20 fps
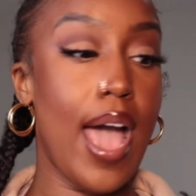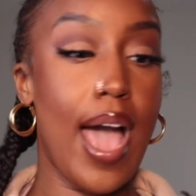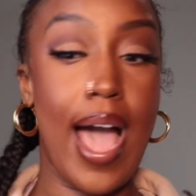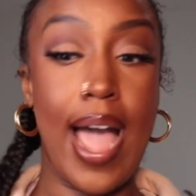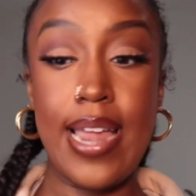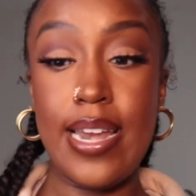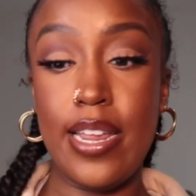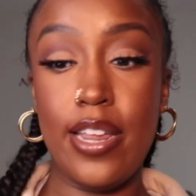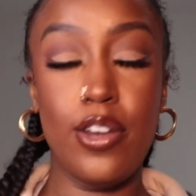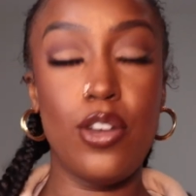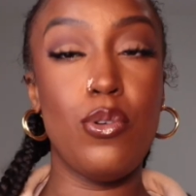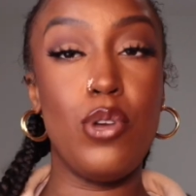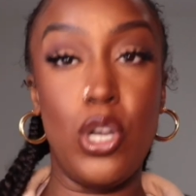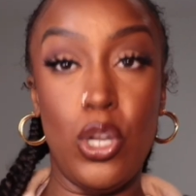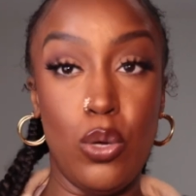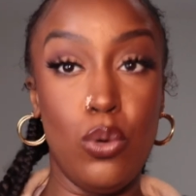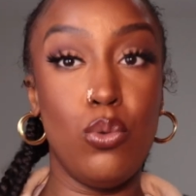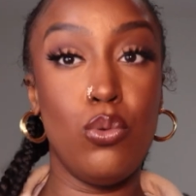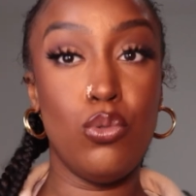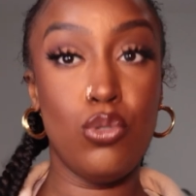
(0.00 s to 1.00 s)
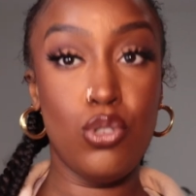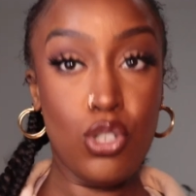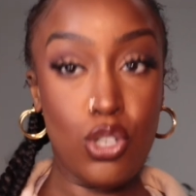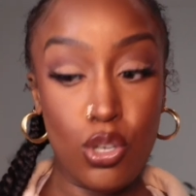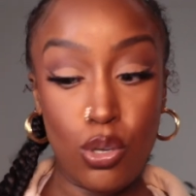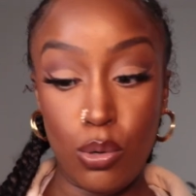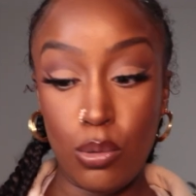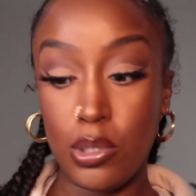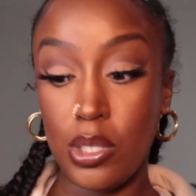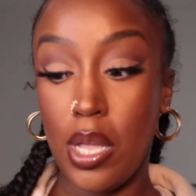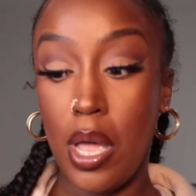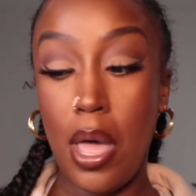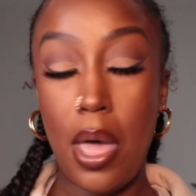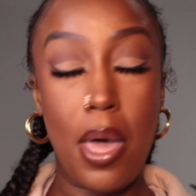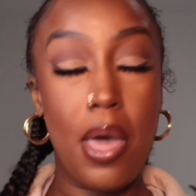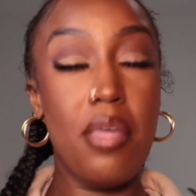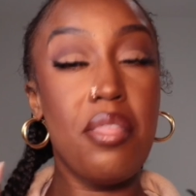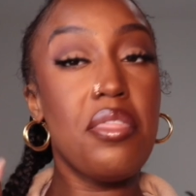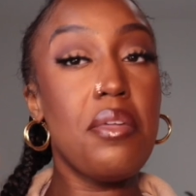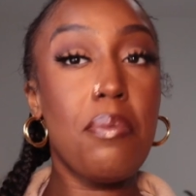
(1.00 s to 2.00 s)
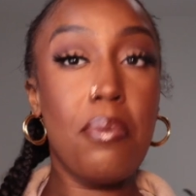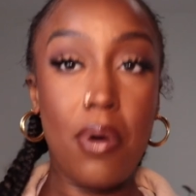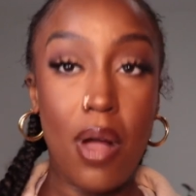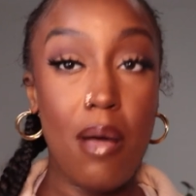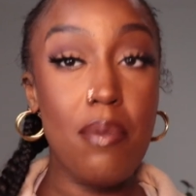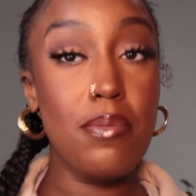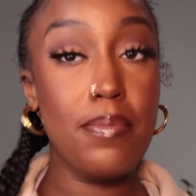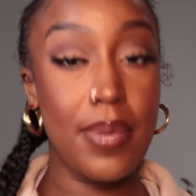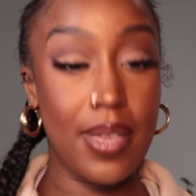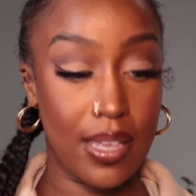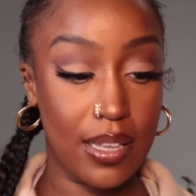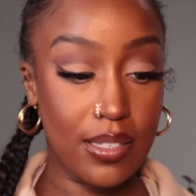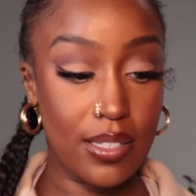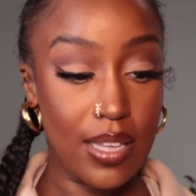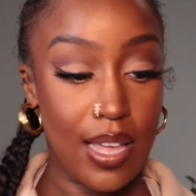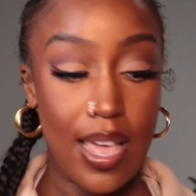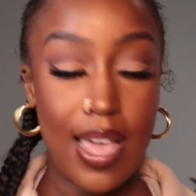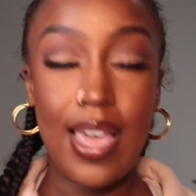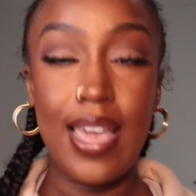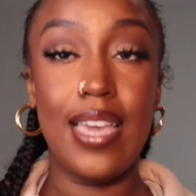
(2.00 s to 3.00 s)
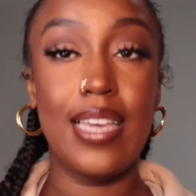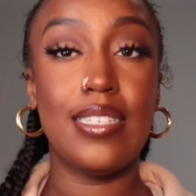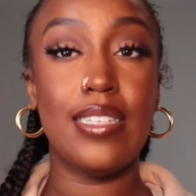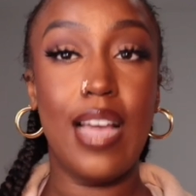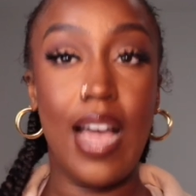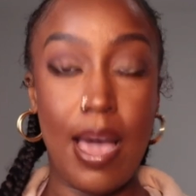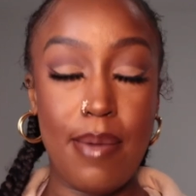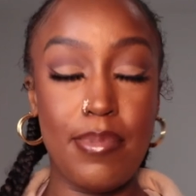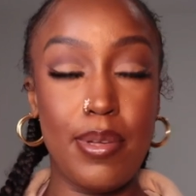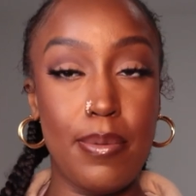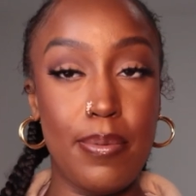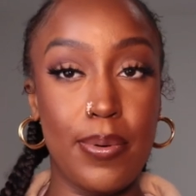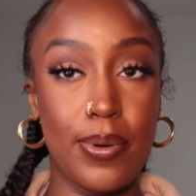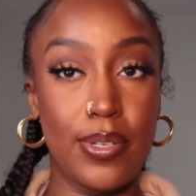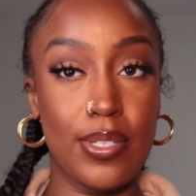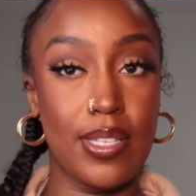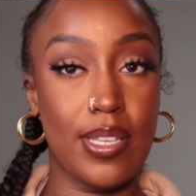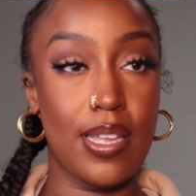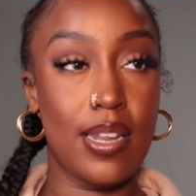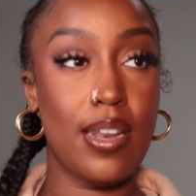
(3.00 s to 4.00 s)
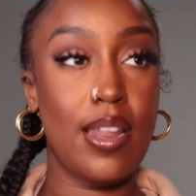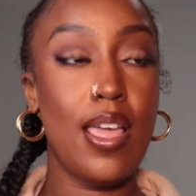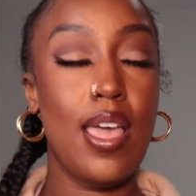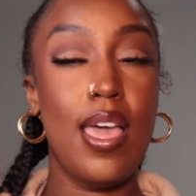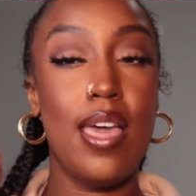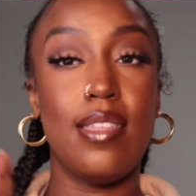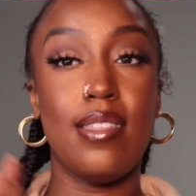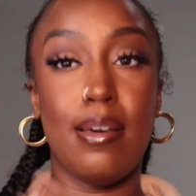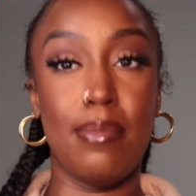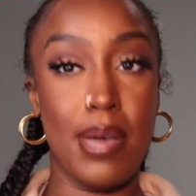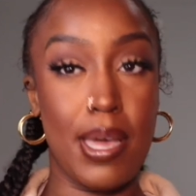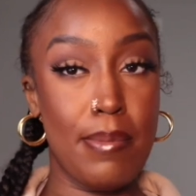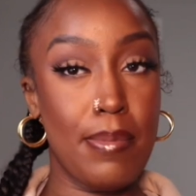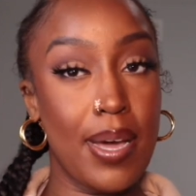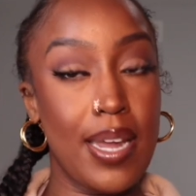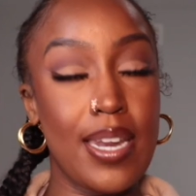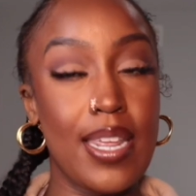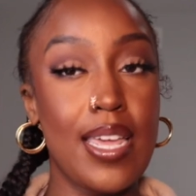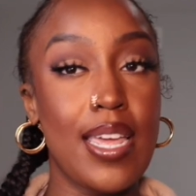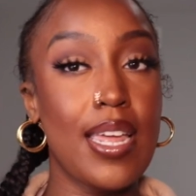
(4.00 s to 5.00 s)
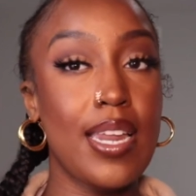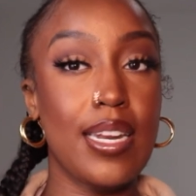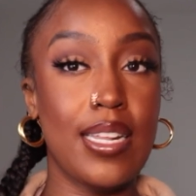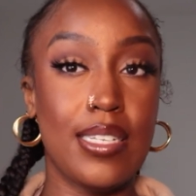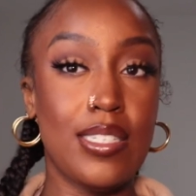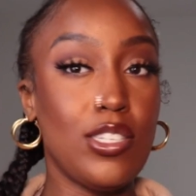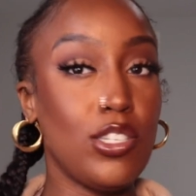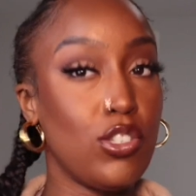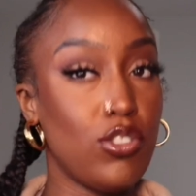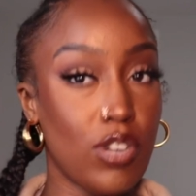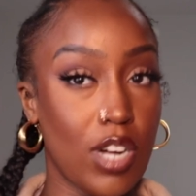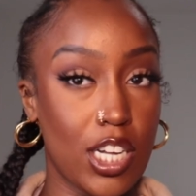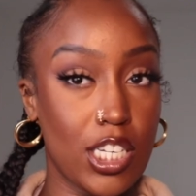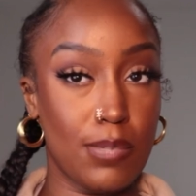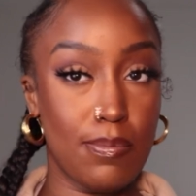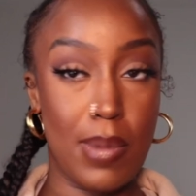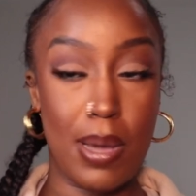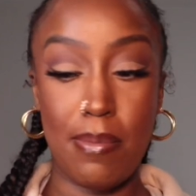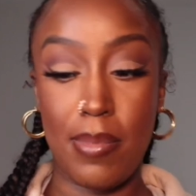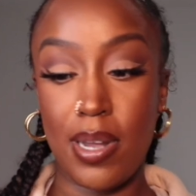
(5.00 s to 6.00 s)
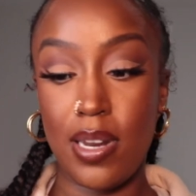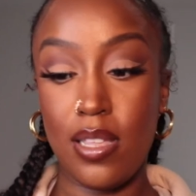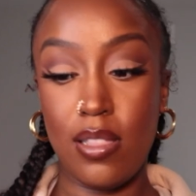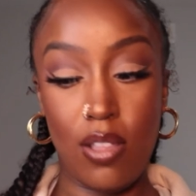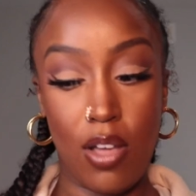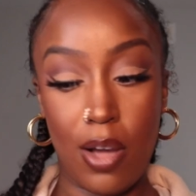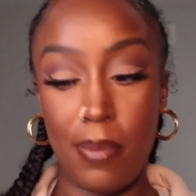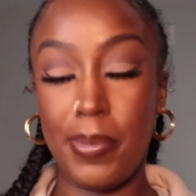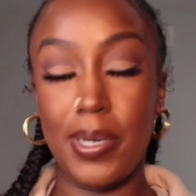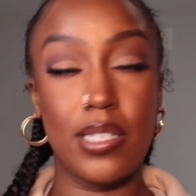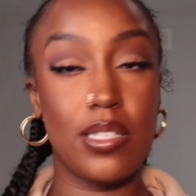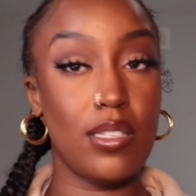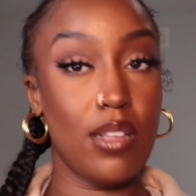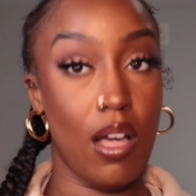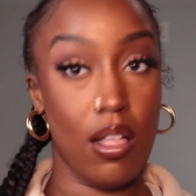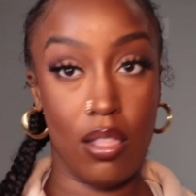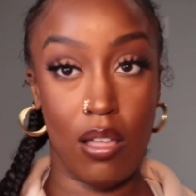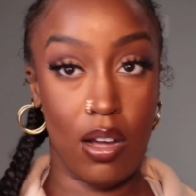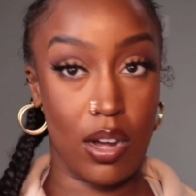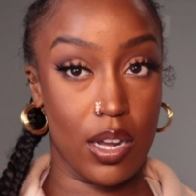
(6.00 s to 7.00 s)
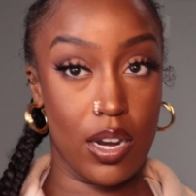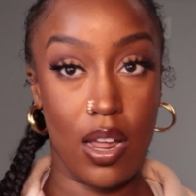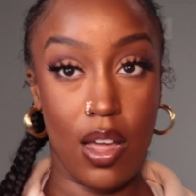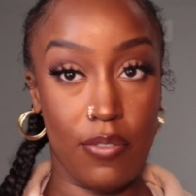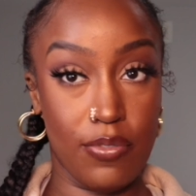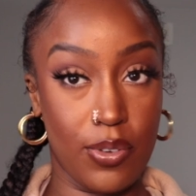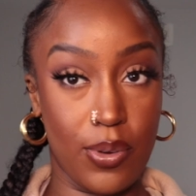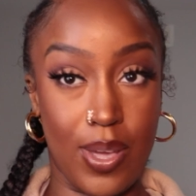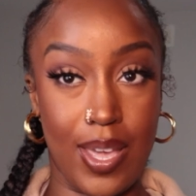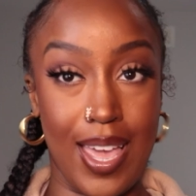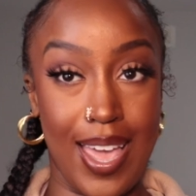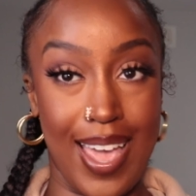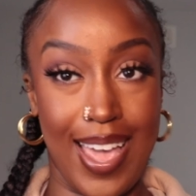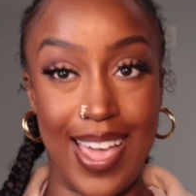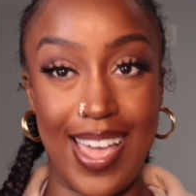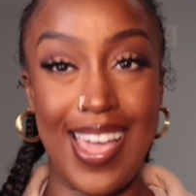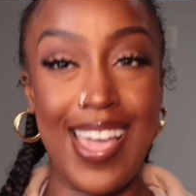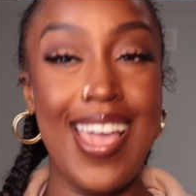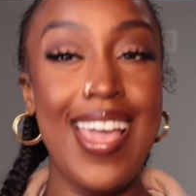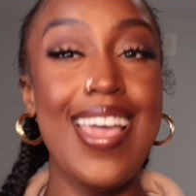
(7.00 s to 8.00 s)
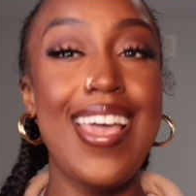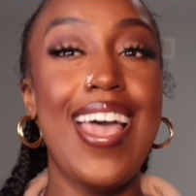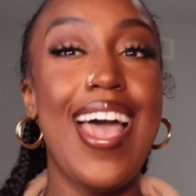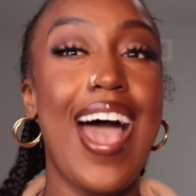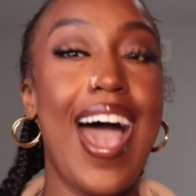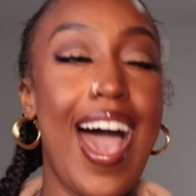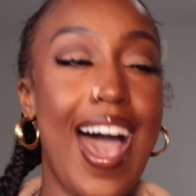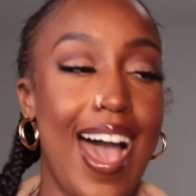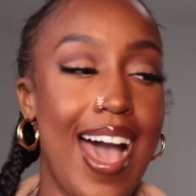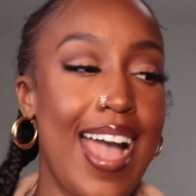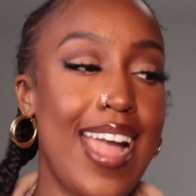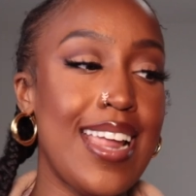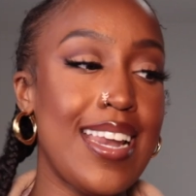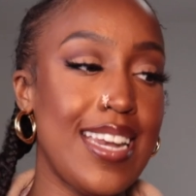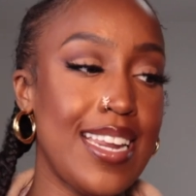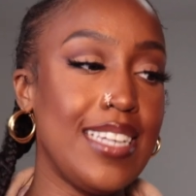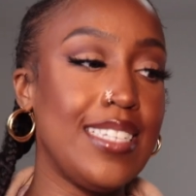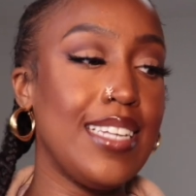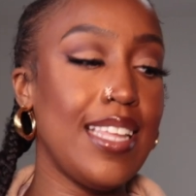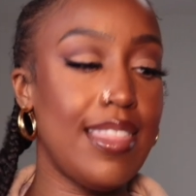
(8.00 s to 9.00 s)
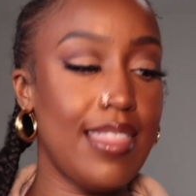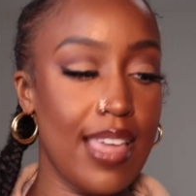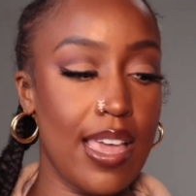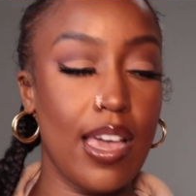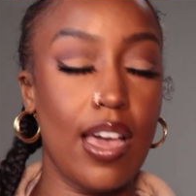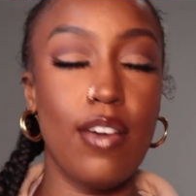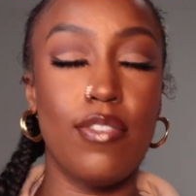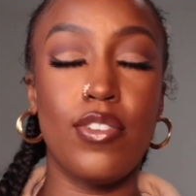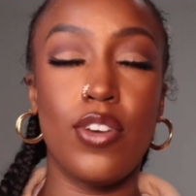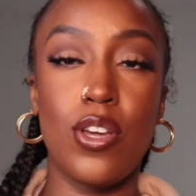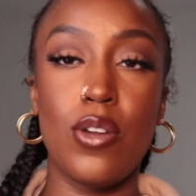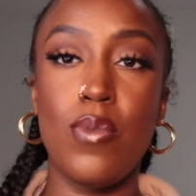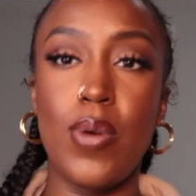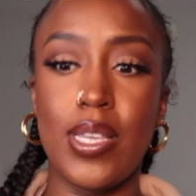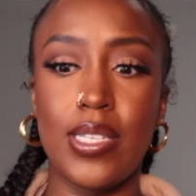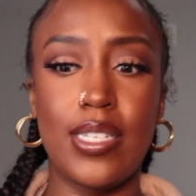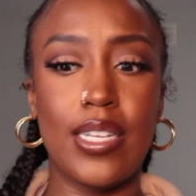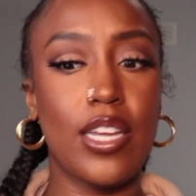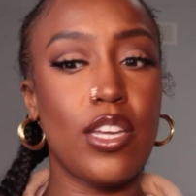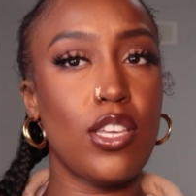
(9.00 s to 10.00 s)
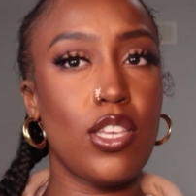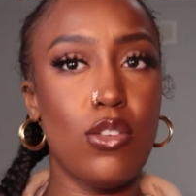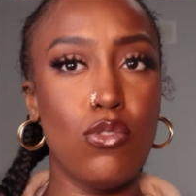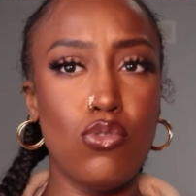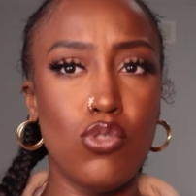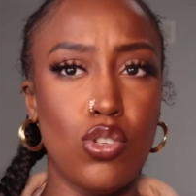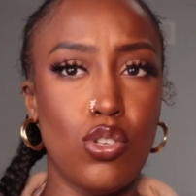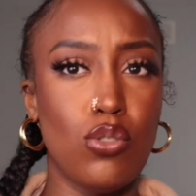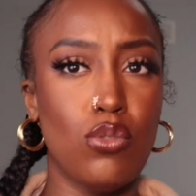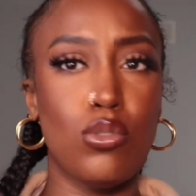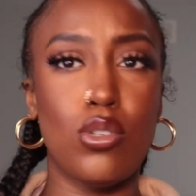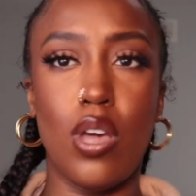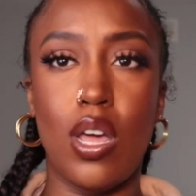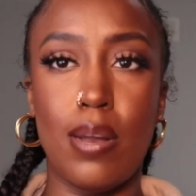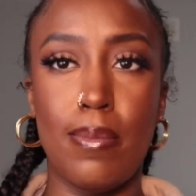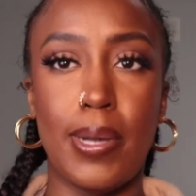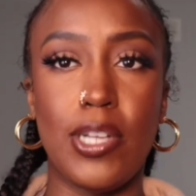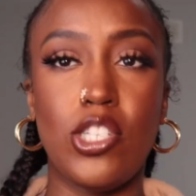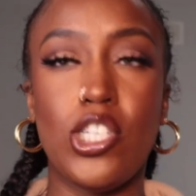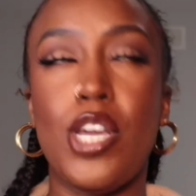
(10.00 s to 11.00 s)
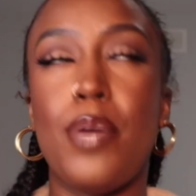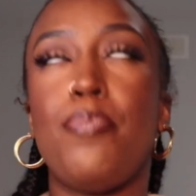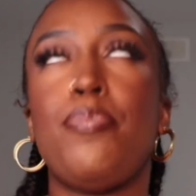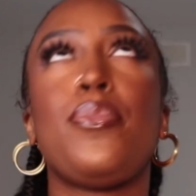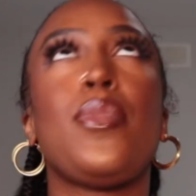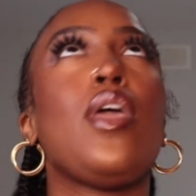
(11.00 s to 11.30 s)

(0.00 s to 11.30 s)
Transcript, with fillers: I need new shoes. The problem is, is I'm the person that my money needs to stretch. My money long, but it's not long enough, okay? I need to think of good ways to get cute shoes on a budget.